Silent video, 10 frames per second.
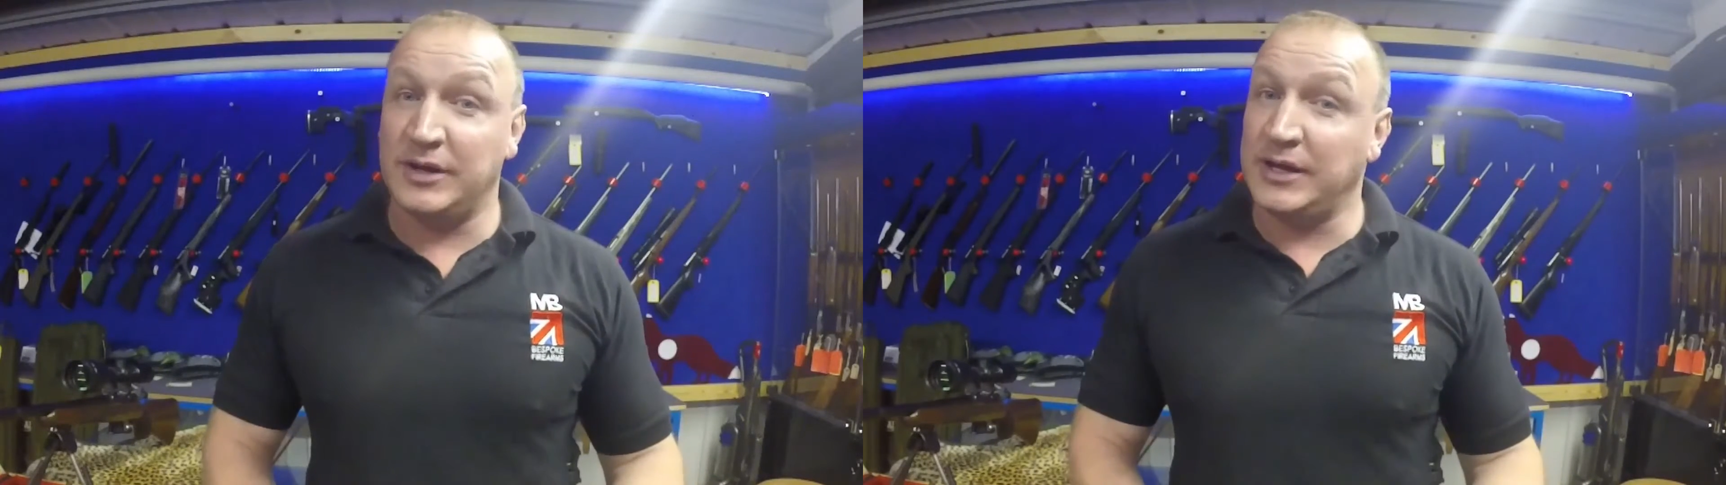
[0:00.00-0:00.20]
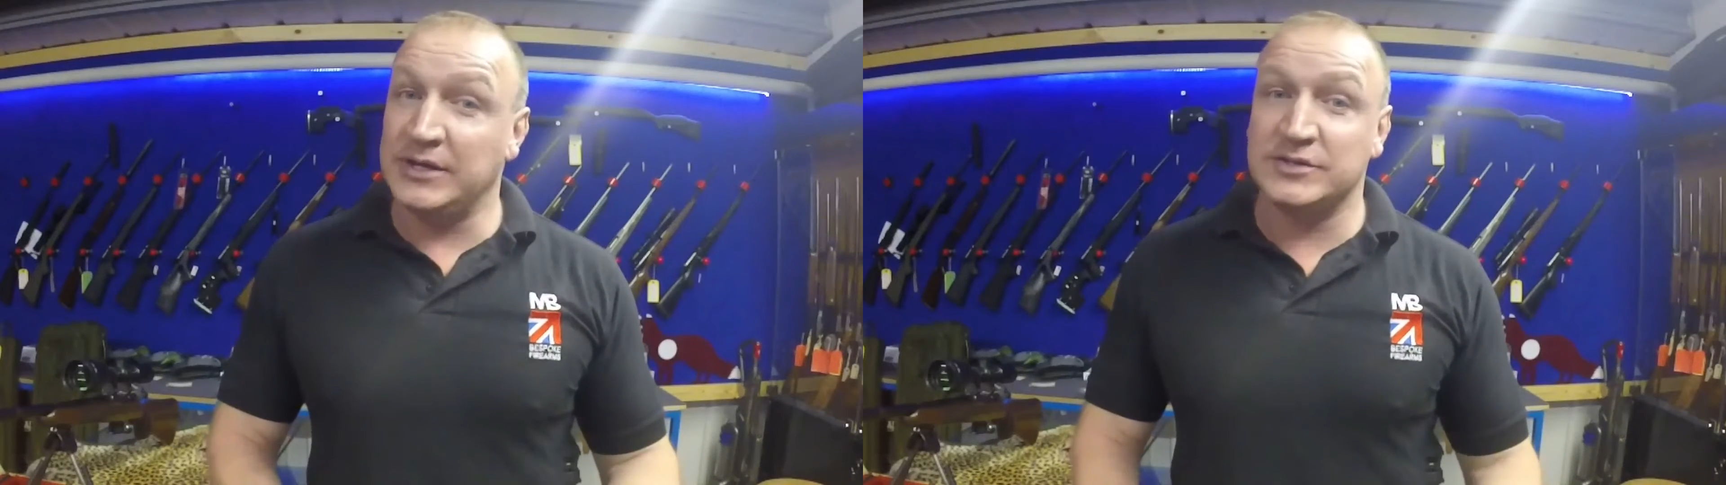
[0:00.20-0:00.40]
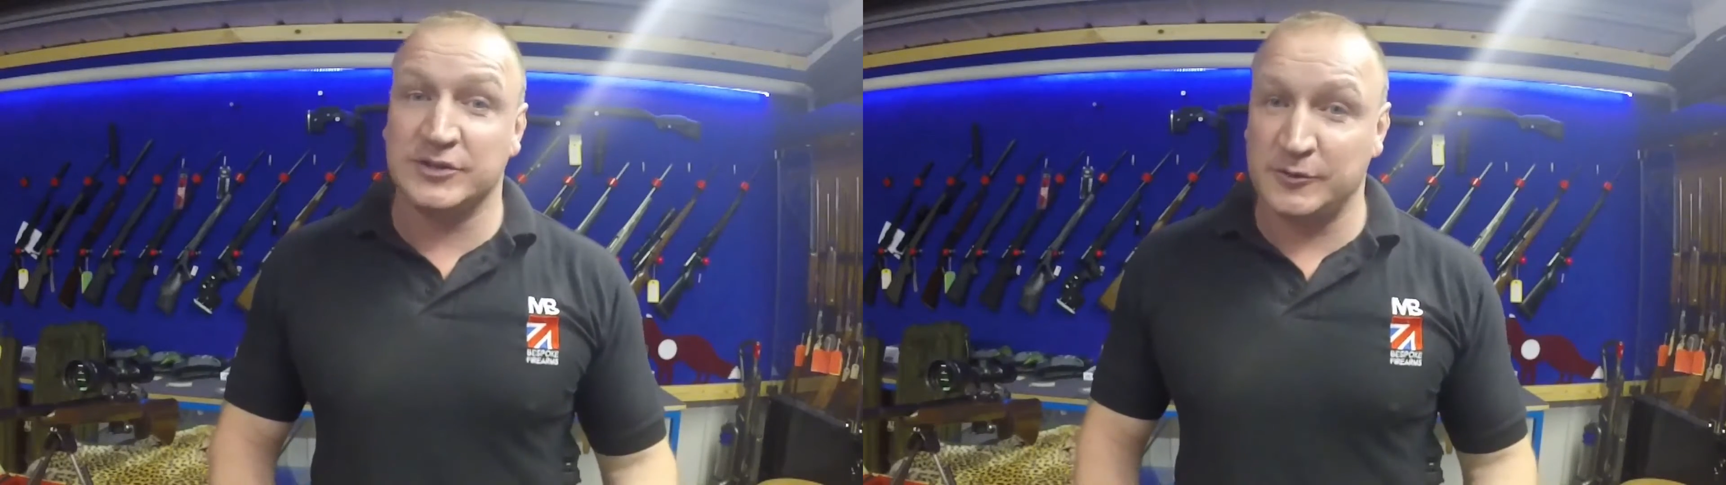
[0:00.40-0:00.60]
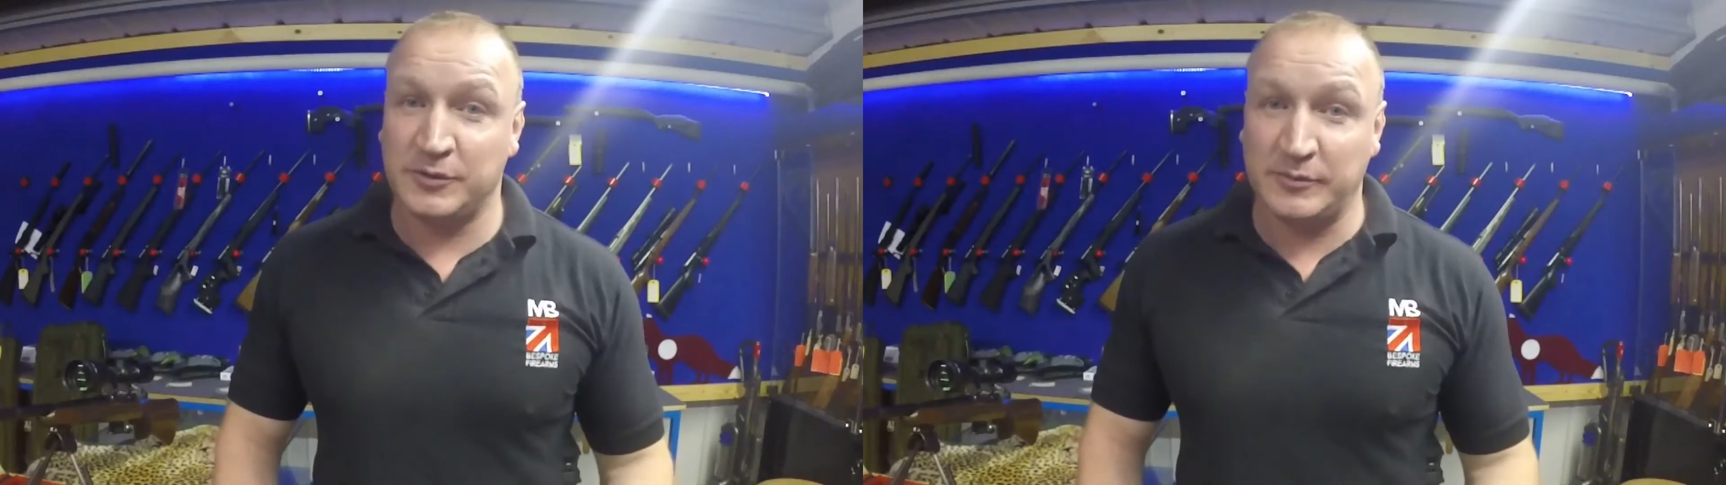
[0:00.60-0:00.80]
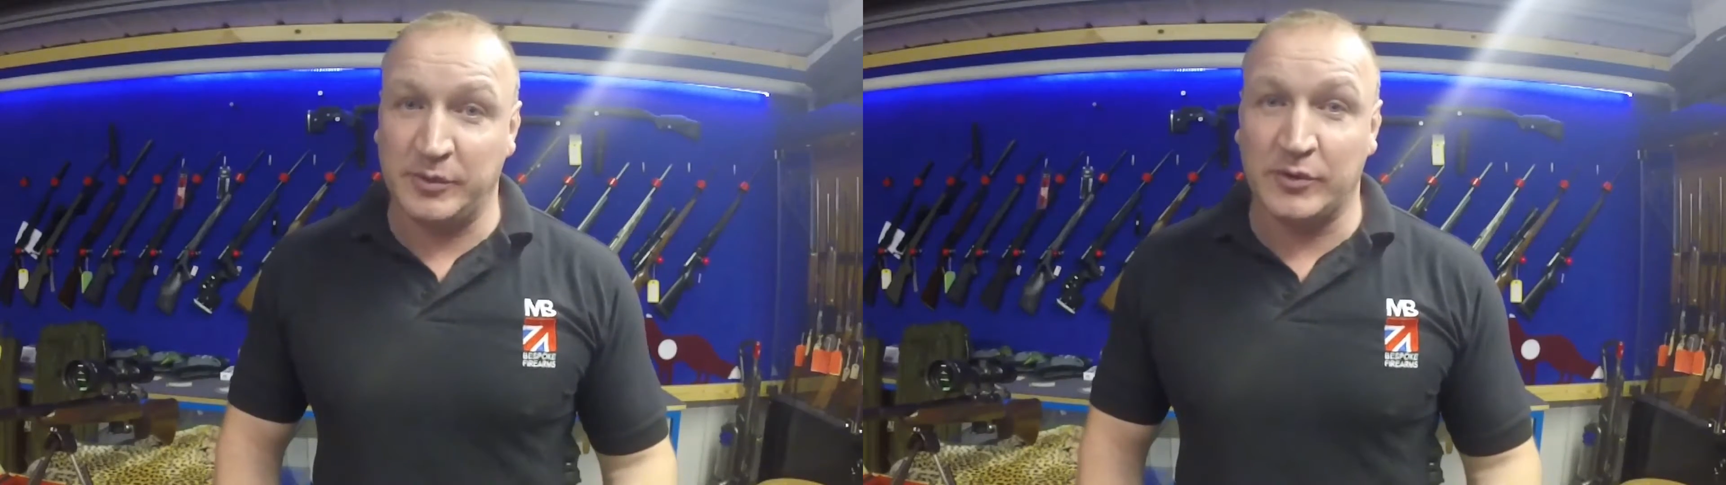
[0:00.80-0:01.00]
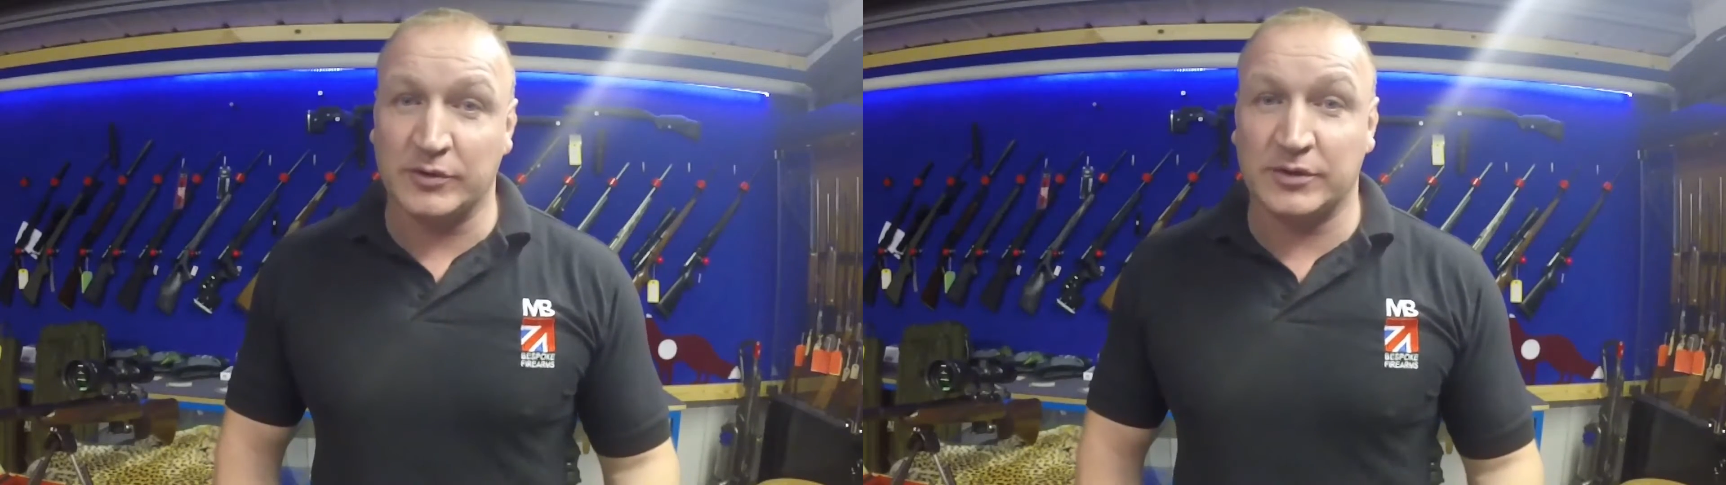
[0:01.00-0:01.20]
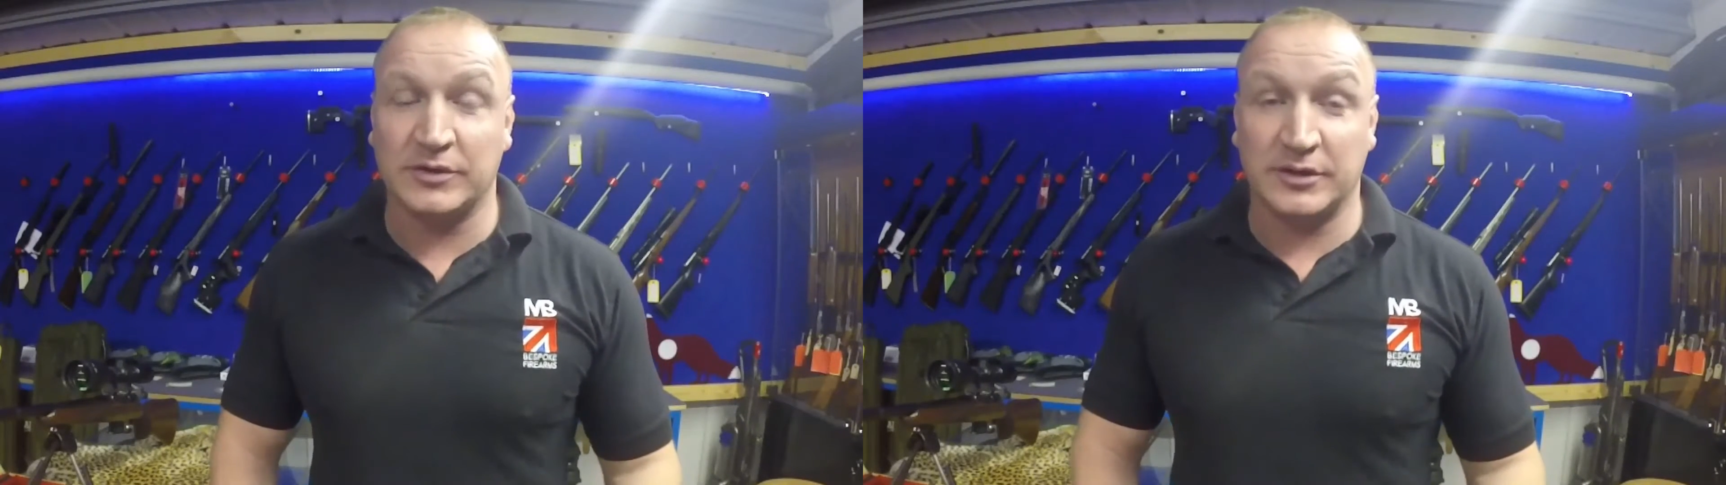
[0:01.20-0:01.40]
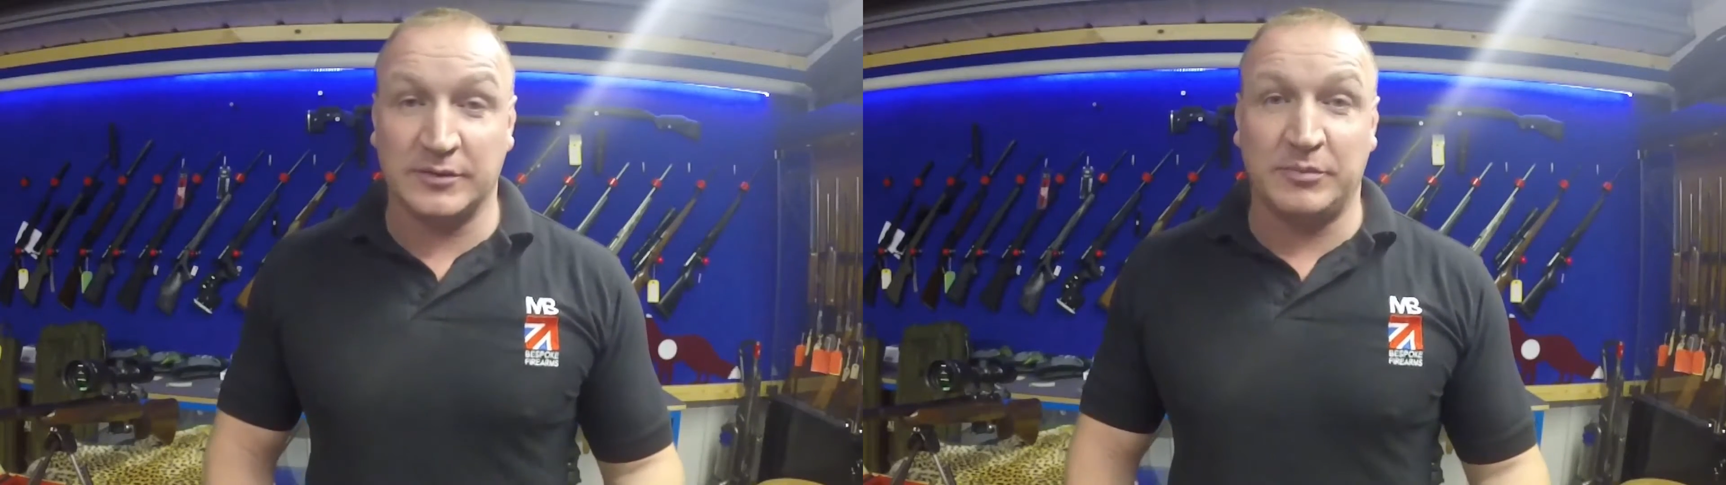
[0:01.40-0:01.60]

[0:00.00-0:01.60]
is super important and the